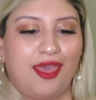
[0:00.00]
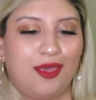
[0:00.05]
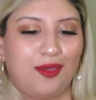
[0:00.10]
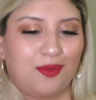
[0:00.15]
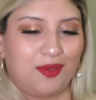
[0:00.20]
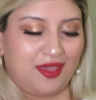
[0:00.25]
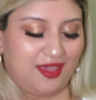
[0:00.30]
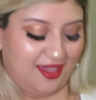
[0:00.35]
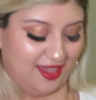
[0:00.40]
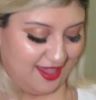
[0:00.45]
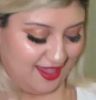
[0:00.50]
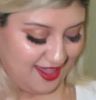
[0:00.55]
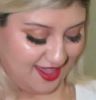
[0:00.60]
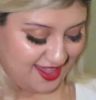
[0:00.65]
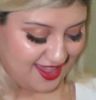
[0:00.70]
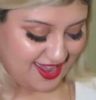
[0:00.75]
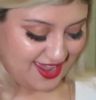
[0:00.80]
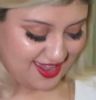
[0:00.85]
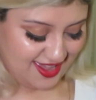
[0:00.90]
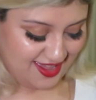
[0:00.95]

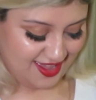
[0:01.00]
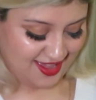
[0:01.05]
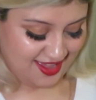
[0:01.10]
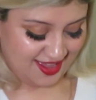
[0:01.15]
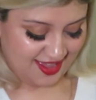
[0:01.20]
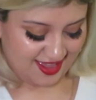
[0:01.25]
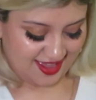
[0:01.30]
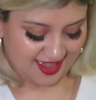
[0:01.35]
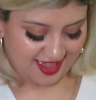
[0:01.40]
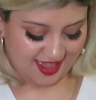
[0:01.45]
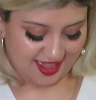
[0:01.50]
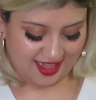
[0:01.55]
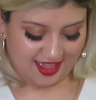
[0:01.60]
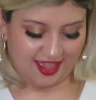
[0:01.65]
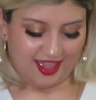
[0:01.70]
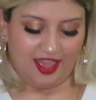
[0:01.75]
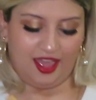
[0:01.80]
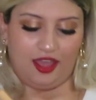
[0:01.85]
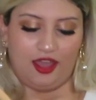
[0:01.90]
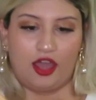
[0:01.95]
Okay.
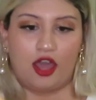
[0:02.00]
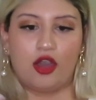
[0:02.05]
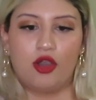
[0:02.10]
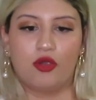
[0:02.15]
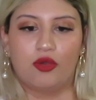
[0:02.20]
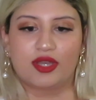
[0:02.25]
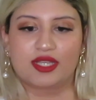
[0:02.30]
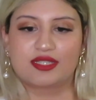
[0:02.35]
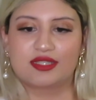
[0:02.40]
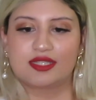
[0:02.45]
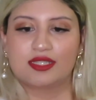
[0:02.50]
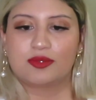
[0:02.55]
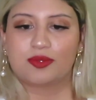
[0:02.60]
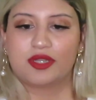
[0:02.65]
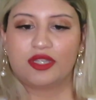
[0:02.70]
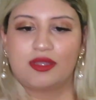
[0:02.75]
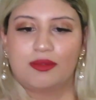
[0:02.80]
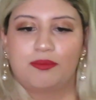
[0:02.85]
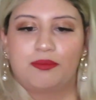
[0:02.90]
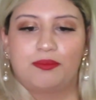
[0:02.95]
Oh, is this
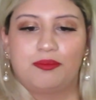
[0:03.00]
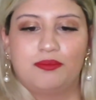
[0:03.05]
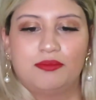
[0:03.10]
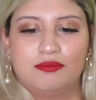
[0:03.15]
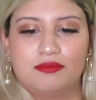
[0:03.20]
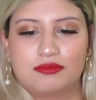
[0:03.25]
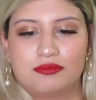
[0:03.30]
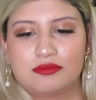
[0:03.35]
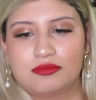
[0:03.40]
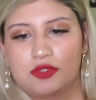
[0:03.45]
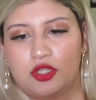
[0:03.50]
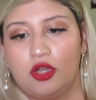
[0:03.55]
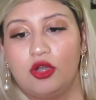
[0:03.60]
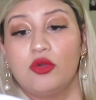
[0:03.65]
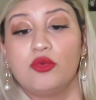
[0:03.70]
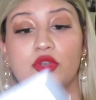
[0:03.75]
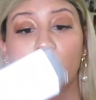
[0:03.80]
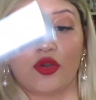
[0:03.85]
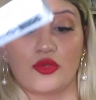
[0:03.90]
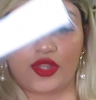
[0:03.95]
where the...
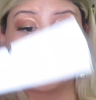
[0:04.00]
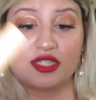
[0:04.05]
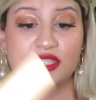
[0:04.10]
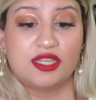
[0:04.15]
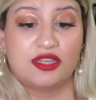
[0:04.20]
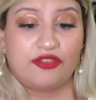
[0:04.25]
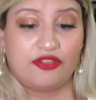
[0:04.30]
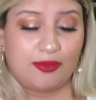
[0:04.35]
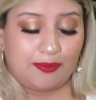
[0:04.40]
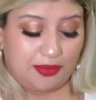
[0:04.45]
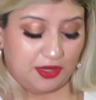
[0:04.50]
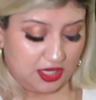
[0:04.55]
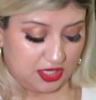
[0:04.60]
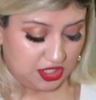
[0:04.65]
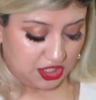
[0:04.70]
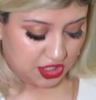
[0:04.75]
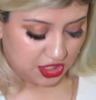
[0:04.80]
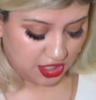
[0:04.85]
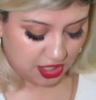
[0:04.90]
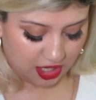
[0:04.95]
No, there's a different
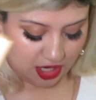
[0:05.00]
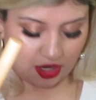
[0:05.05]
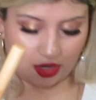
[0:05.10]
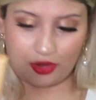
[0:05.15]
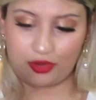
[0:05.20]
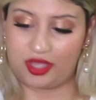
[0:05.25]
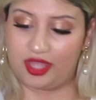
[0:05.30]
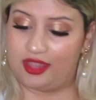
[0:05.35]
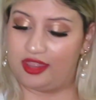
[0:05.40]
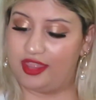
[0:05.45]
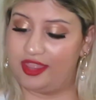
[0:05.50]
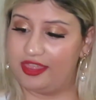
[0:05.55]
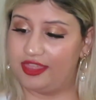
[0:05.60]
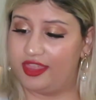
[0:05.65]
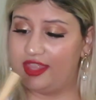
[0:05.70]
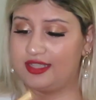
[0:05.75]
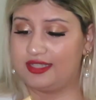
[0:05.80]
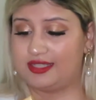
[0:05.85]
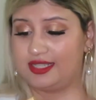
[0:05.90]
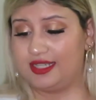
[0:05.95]
brush. Okay, then
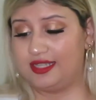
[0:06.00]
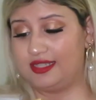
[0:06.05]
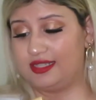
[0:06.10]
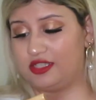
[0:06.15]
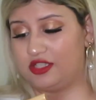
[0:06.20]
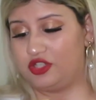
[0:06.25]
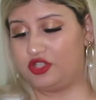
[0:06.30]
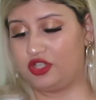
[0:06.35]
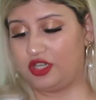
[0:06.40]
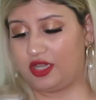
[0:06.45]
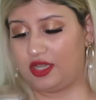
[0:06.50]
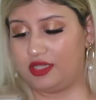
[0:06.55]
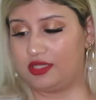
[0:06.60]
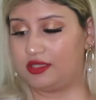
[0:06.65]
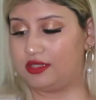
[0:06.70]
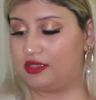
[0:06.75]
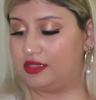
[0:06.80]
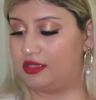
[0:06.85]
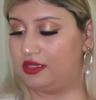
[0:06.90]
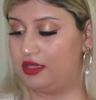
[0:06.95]
this is
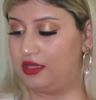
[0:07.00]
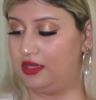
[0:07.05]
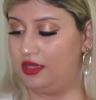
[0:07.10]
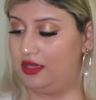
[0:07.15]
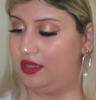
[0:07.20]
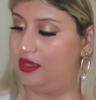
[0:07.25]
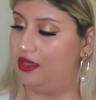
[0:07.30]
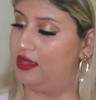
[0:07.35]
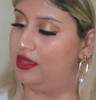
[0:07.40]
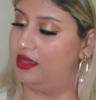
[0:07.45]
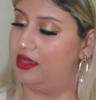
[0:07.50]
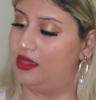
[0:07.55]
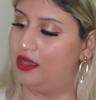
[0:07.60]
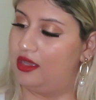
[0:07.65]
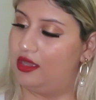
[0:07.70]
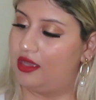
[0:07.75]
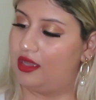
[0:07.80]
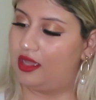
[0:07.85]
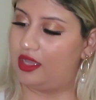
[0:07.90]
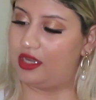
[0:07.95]
just
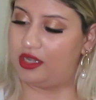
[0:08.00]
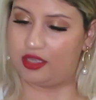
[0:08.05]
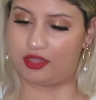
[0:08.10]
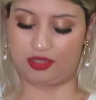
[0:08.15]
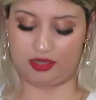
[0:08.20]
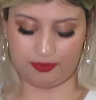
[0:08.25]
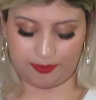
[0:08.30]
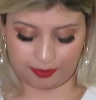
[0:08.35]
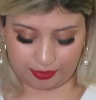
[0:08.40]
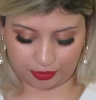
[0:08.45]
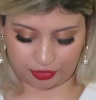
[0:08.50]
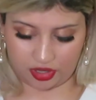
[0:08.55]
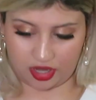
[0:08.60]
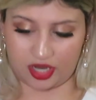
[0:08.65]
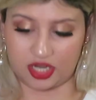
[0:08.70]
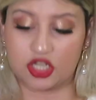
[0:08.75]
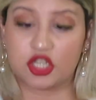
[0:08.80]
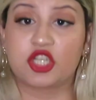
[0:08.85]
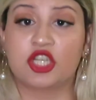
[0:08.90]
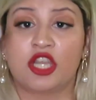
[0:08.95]
another
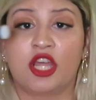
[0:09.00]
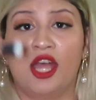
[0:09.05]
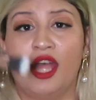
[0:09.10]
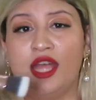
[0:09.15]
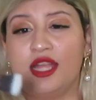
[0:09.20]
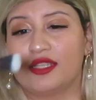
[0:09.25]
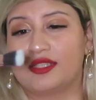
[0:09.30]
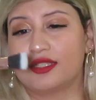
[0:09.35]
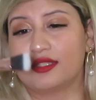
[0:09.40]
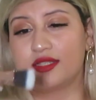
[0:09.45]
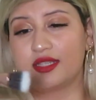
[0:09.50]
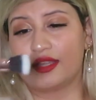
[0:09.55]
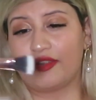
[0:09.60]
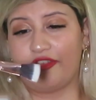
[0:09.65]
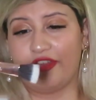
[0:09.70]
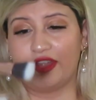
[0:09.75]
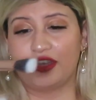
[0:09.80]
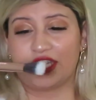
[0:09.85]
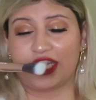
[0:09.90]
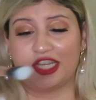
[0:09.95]
brush. This looks like a
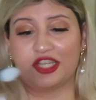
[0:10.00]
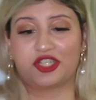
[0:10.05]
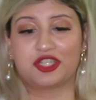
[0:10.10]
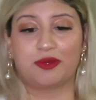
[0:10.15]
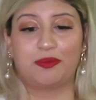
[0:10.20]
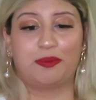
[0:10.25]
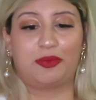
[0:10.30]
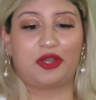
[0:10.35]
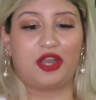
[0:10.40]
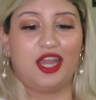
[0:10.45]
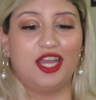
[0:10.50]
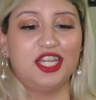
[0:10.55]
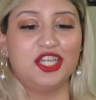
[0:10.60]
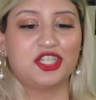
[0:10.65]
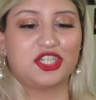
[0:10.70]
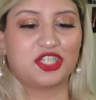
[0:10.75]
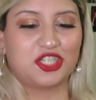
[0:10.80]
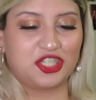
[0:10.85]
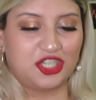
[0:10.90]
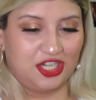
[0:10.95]
foundation
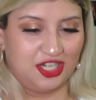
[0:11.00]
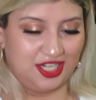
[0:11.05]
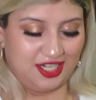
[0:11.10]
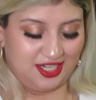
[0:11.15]
brush.